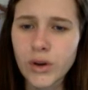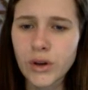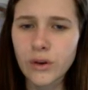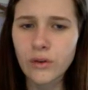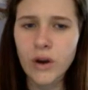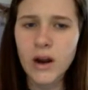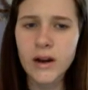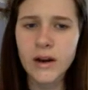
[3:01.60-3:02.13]
you
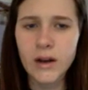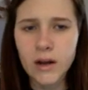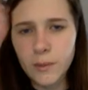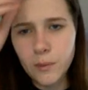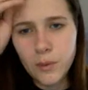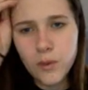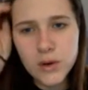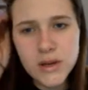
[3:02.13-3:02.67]
can ride it
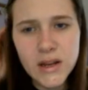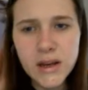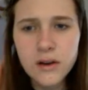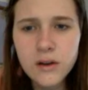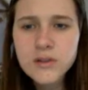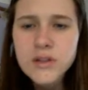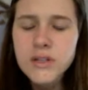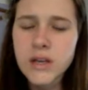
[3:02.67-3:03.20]
up or
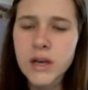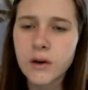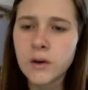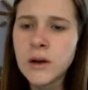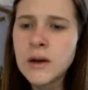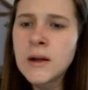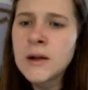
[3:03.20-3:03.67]
down. So